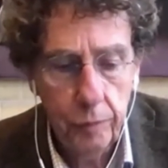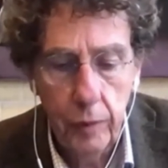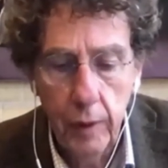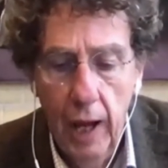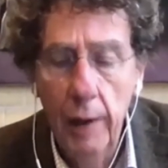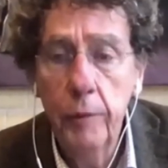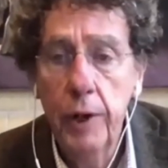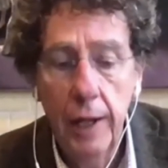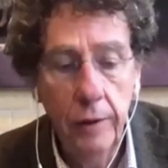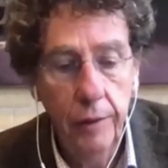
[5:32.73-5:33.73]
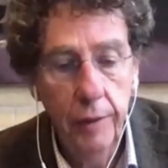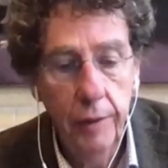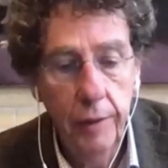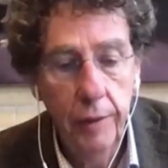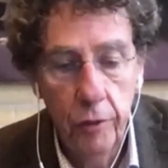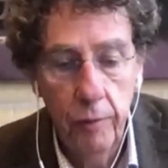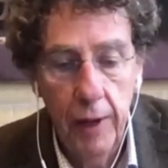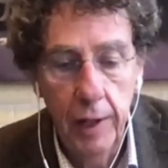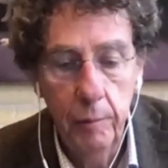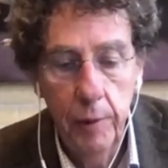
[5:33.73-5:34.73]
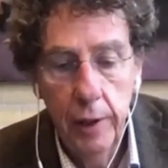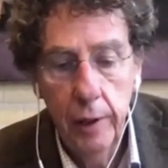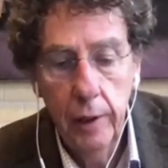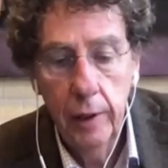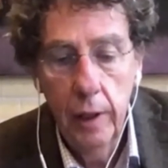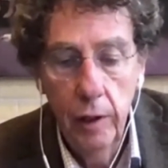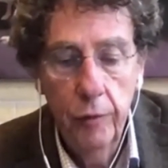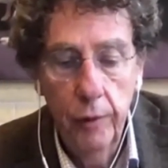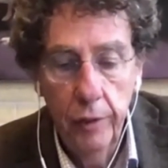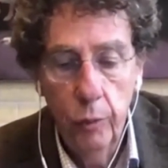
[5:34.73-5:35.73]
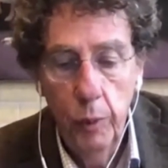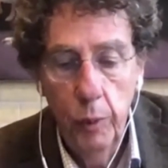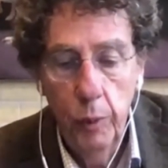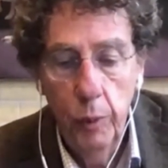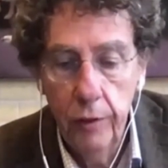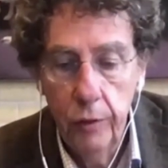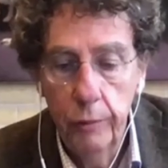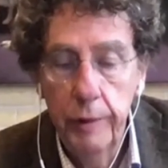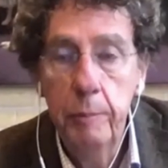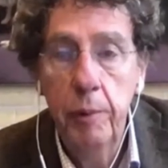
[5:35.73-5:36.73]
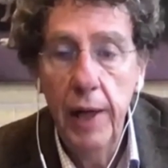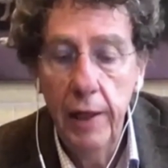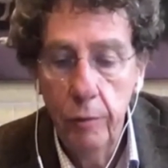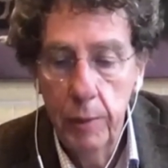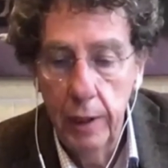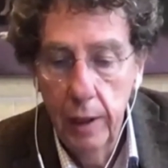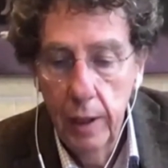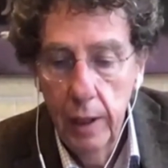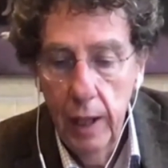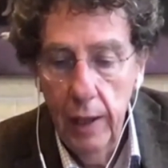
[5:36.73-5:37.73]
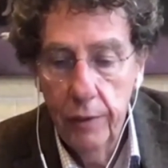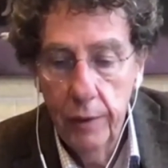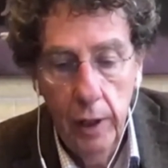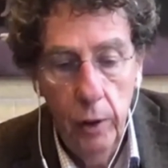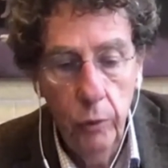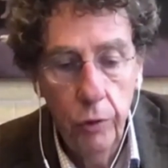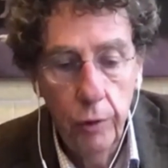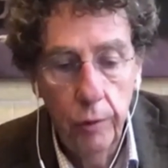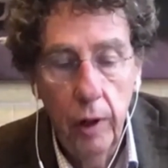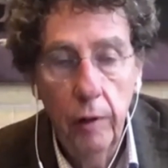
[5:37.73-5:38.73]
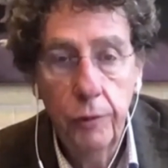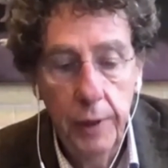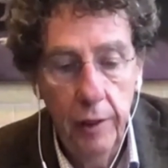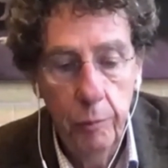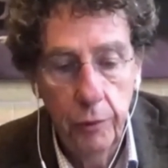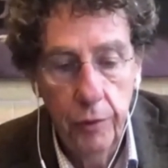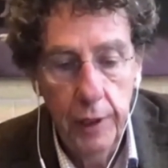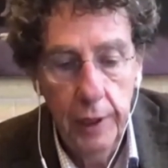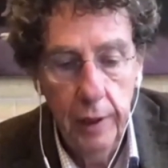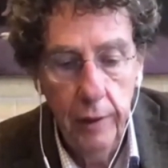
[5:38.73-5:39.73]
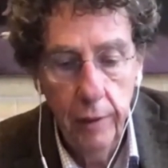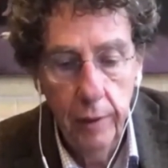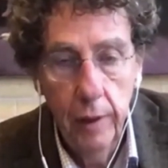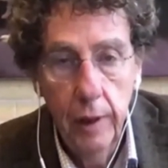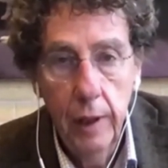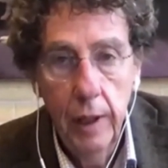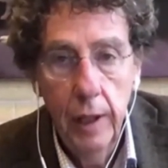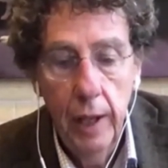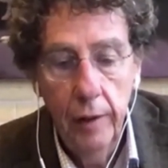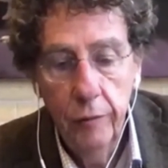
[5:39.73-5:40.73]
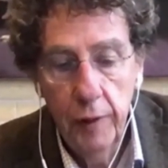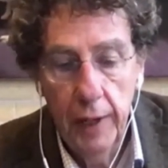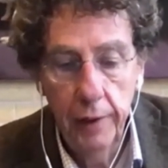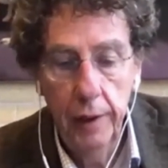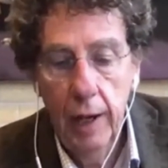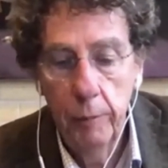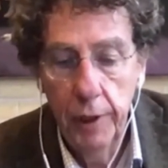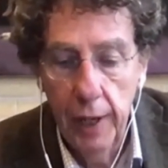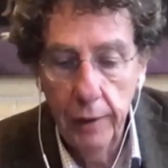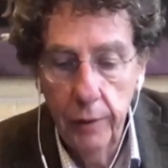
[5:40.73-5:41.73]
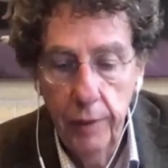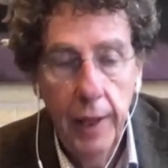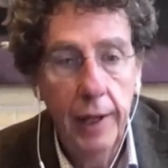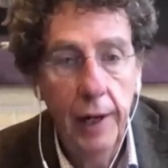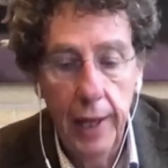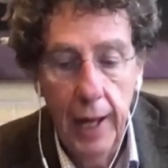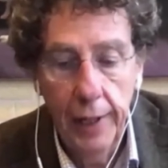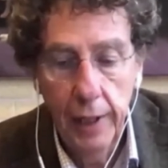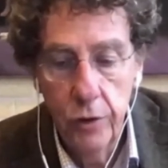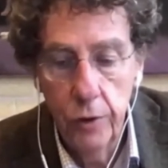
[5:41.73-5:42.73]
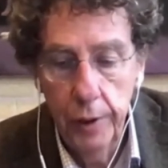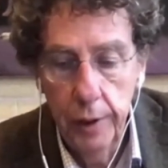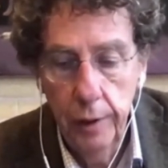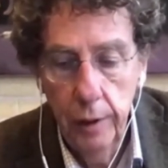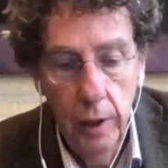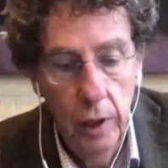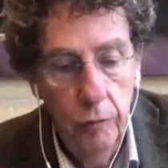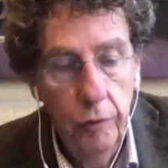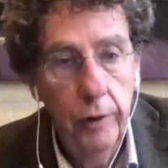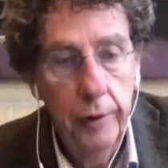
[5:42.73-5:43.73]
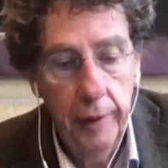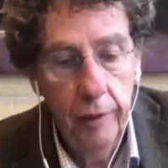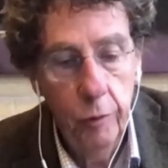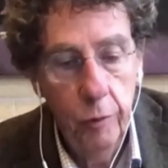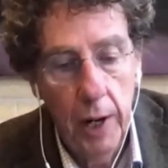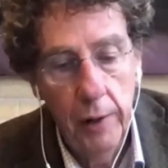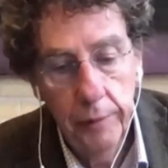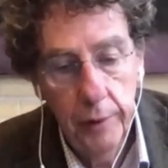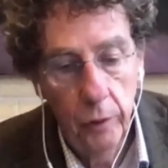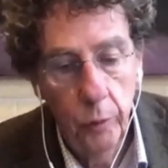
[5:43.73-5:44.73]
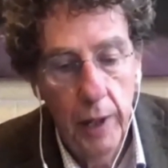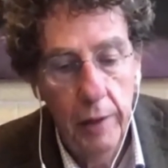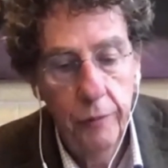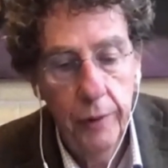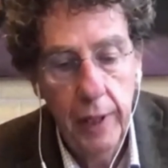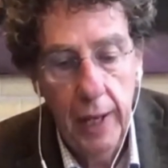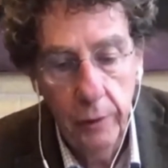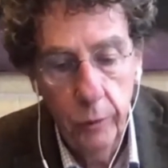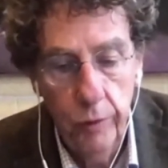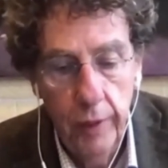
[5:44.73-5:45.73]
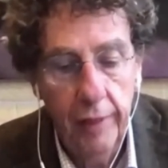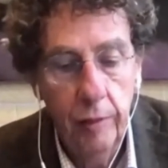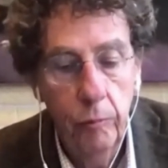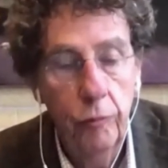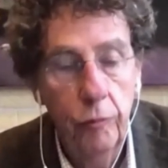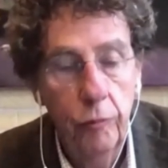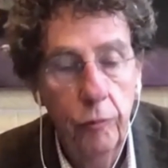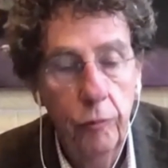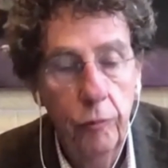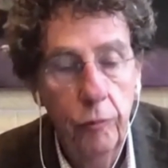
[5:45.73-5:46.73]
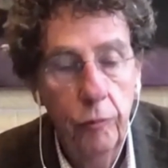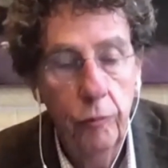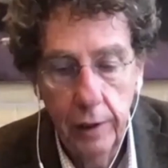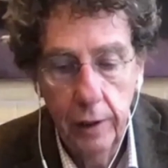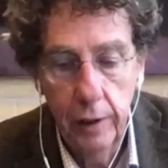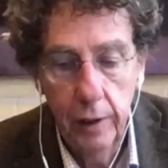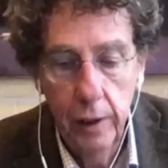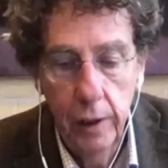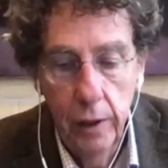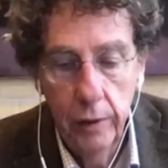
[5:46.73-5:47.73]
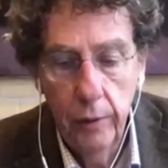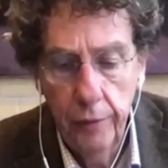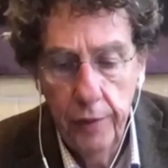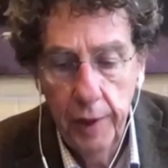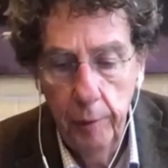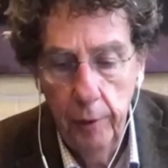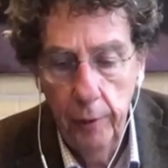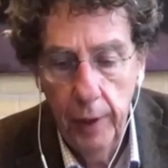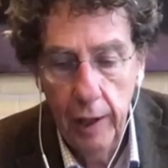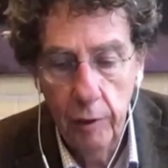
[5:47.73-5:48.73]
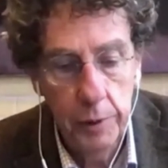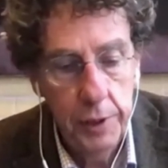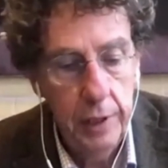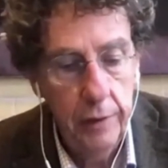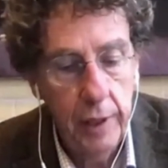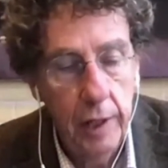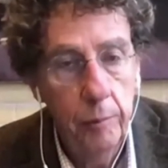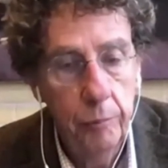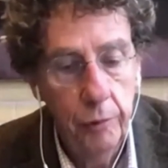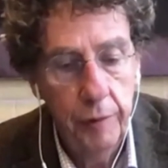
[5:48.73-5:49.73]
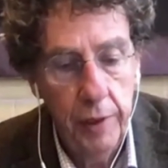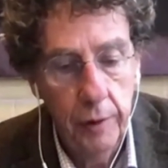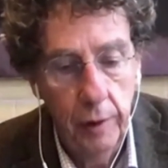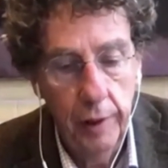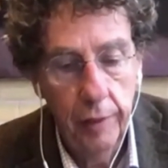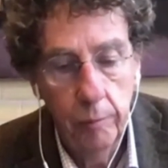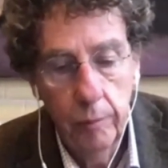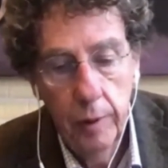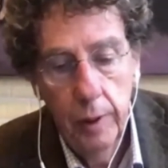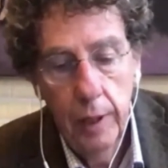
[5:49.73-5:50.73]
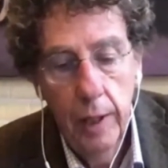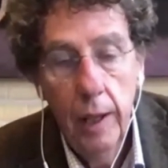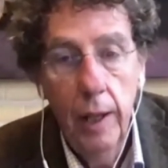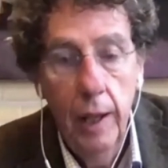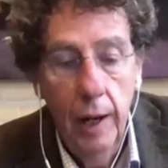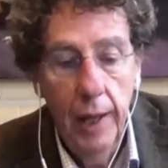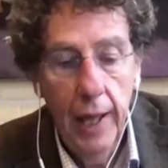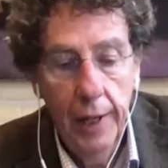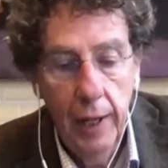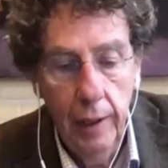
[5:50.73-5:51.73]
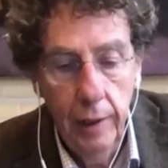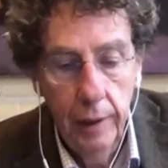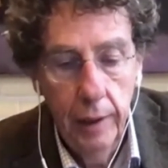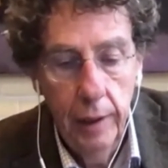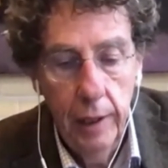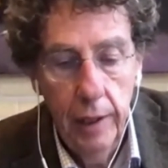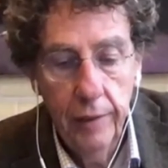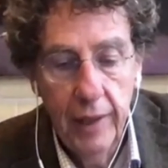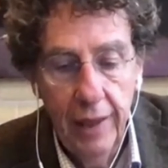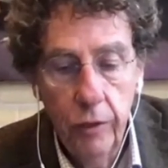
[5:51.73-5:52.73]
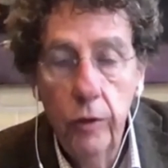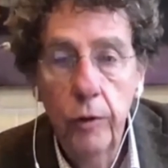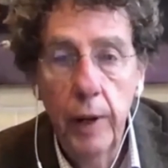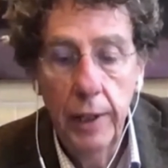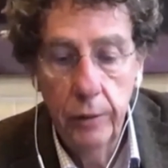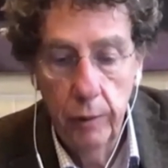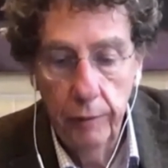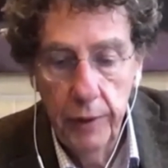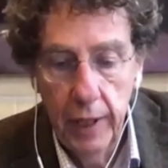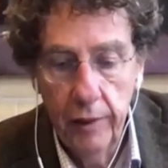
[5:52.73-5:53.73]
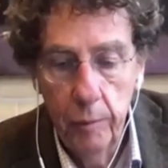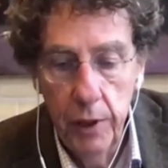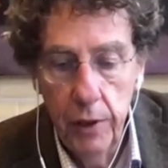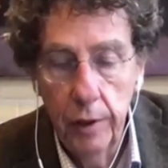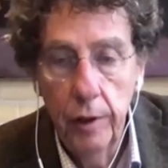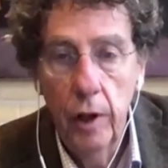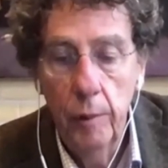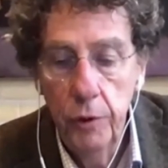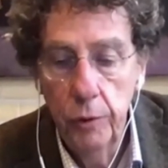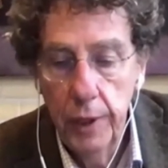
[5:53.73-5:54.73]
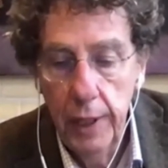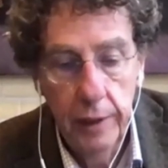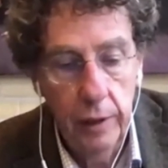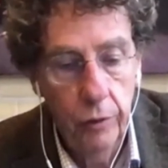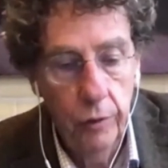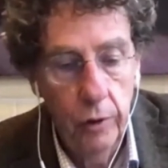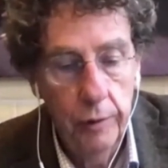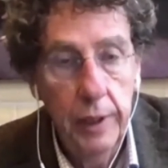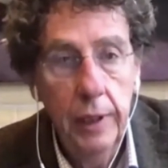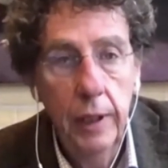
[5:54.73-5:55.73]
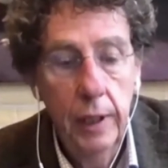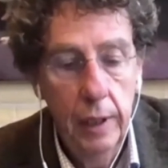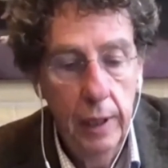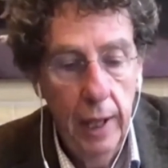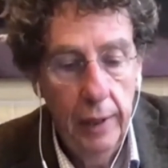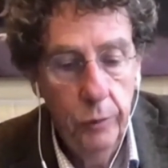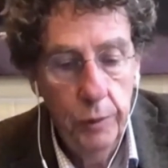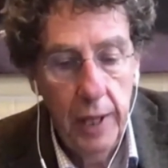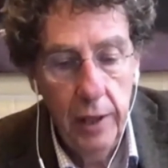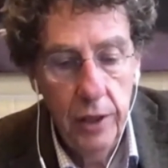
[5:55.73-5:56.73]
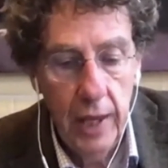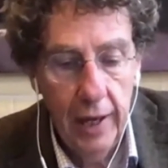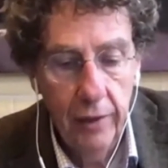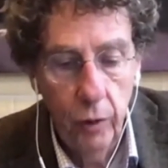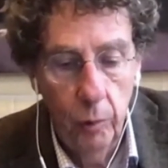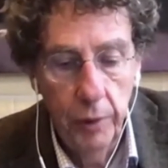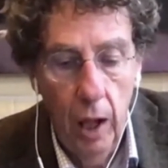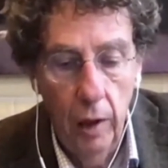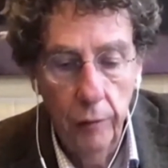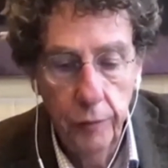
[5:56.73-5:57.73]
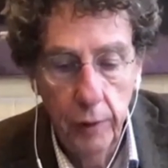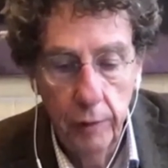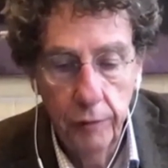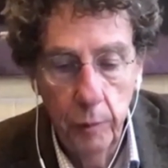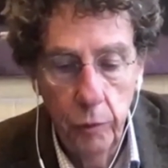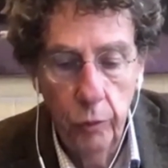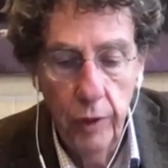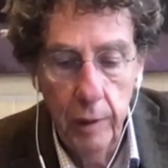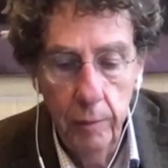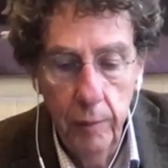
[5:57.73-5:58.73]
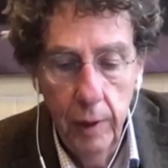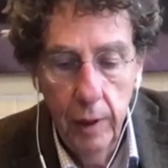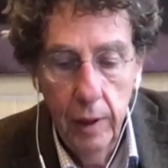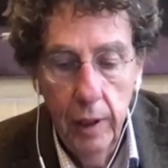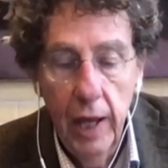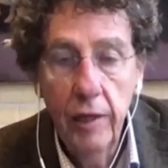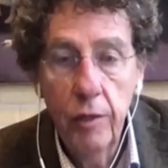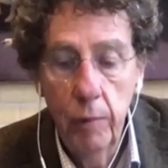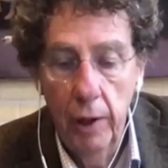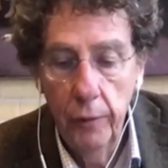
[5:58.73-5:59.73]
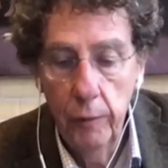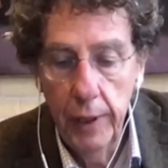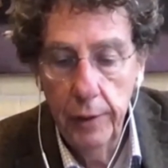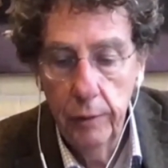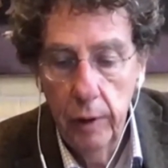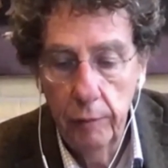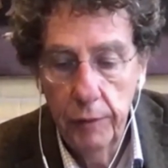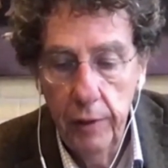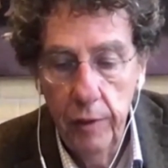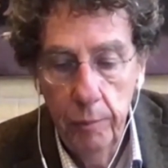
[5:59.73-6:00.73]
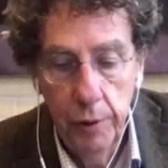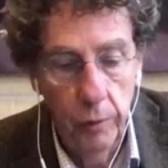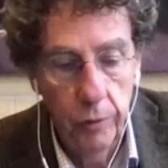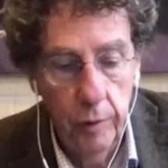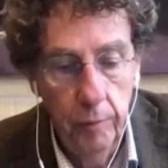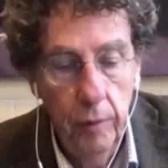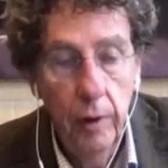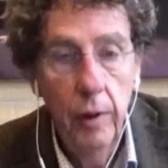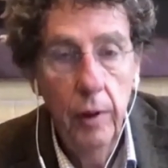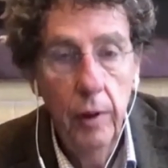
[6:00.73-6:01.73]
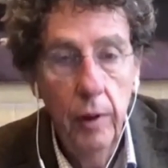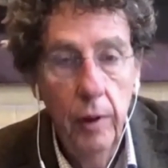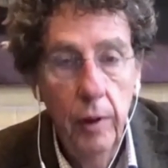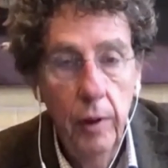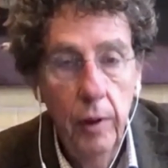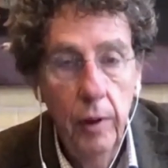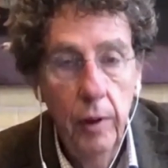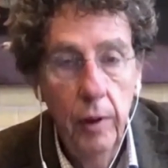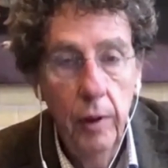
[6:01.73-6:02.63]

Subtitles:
I would like to thank Robert Zwijnenberg for his willingness to replace me as the closer of today's proceedings. And finally, I would like to thank Leana Julian for her inspired, unwavering enthusiasm for this project, her considerable expertise and professionalism. Leana is guest curator of the exhibition A Mutating Story, and today she acts on behalf of the museum as moderator of this symposium, which she has